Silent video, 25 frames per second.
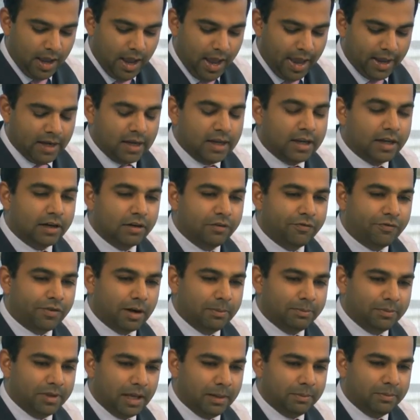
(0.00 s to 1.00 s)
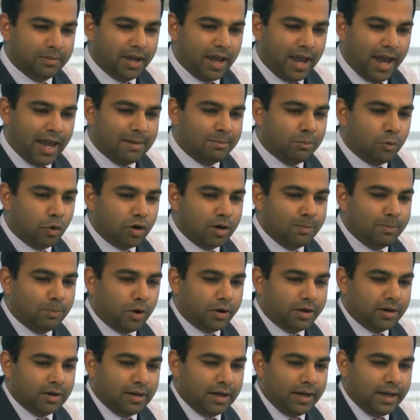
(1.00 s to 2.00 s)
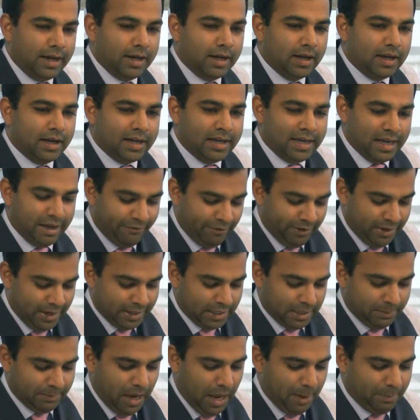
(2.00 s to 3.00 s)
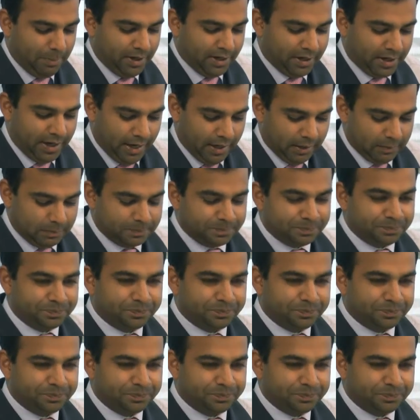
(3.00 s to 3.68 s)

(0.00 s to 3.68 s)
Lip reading: and learn from them, and more importantly, never let them happen again.